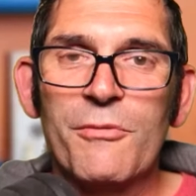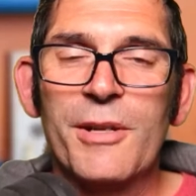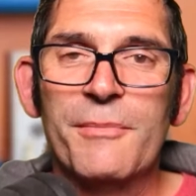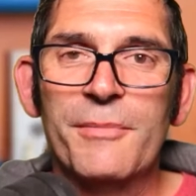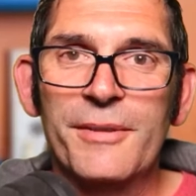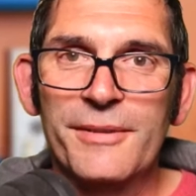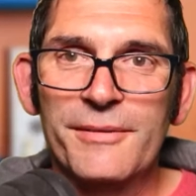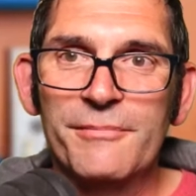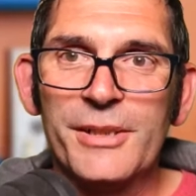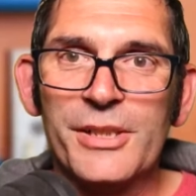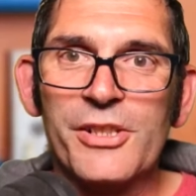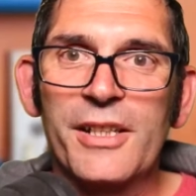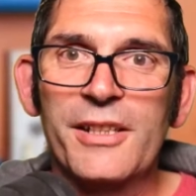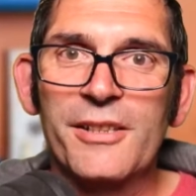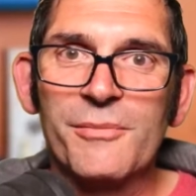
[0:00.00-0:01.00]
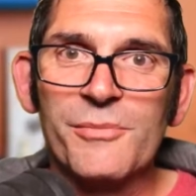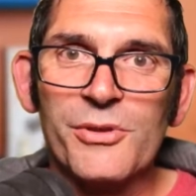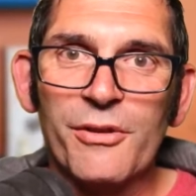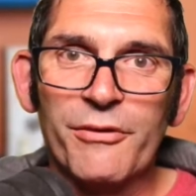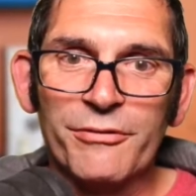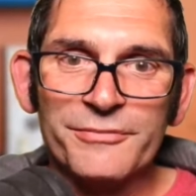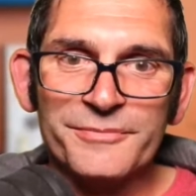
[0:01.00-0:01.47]
when my chain
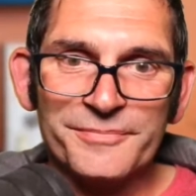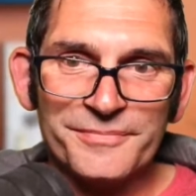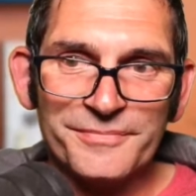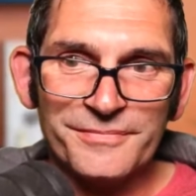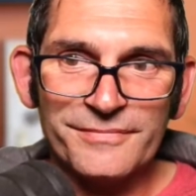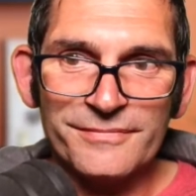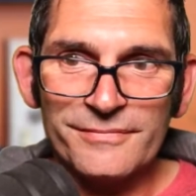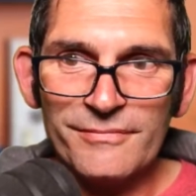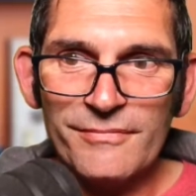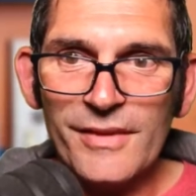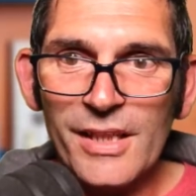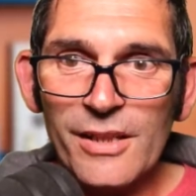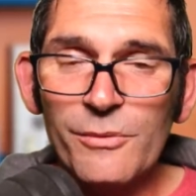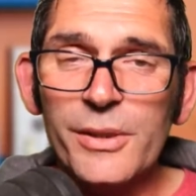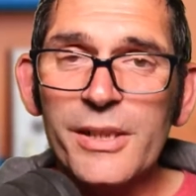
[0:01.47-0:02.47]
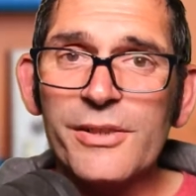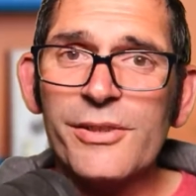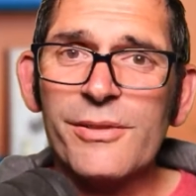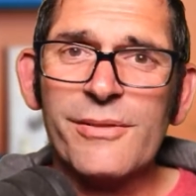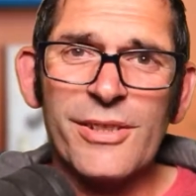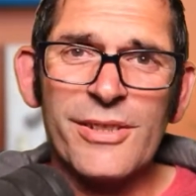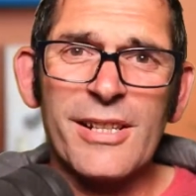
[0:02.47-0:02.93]
comes off,
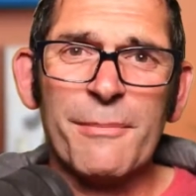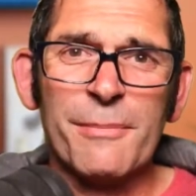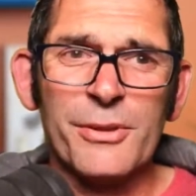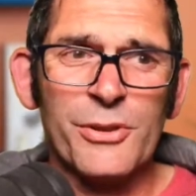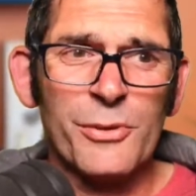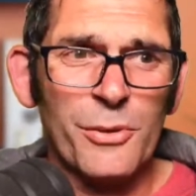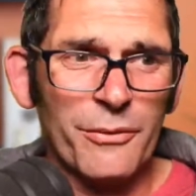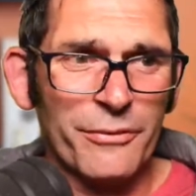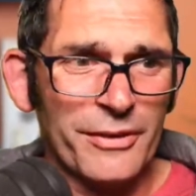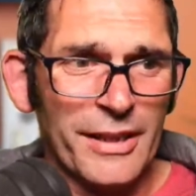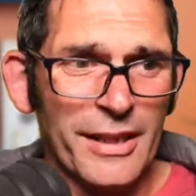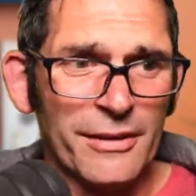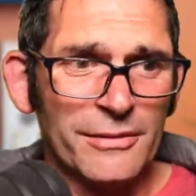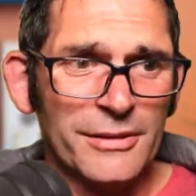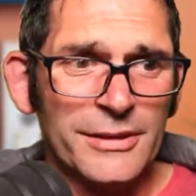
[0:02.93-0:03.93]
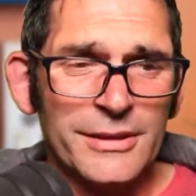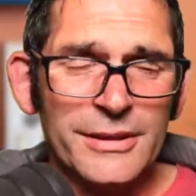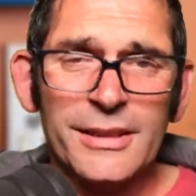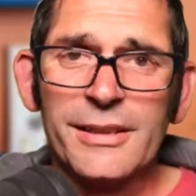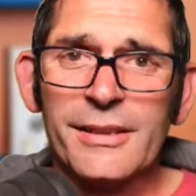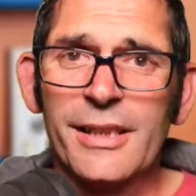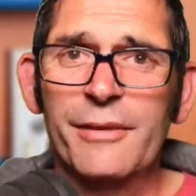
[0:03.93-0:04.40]
which doesn't happen too often now,
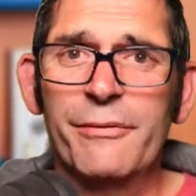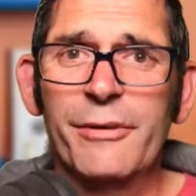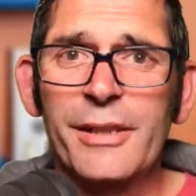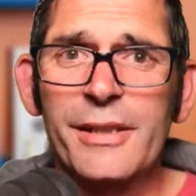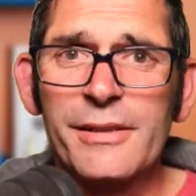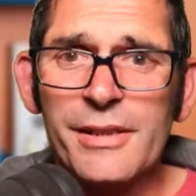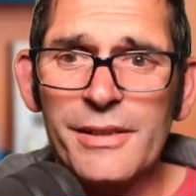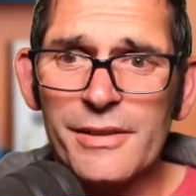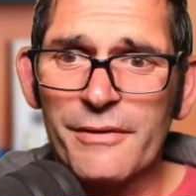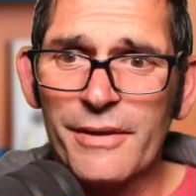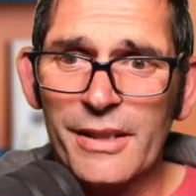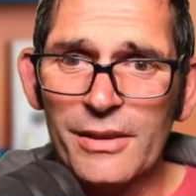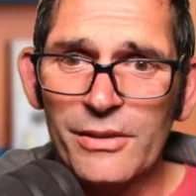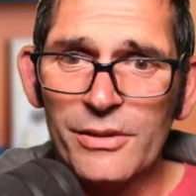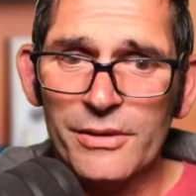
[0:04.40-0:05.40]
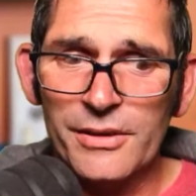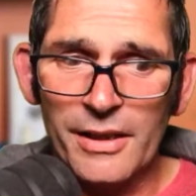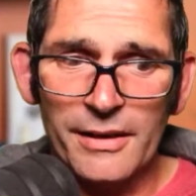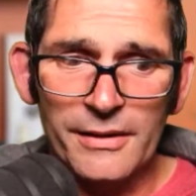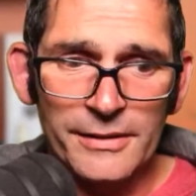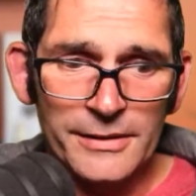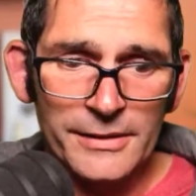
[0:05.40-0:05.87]
thankfully, since I've had it looked
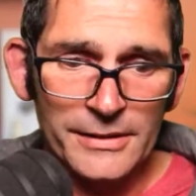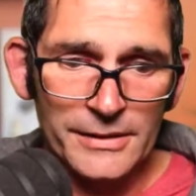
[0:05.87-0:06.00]
at.